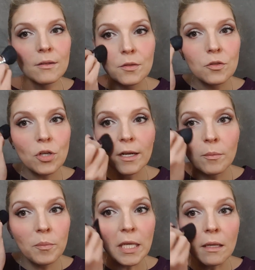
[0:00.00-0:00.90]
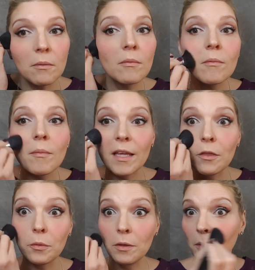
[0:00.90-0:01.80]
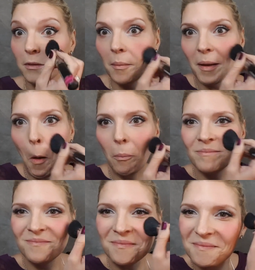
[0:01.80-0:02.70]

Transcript: Just trying to beat my 3-year-old coming home.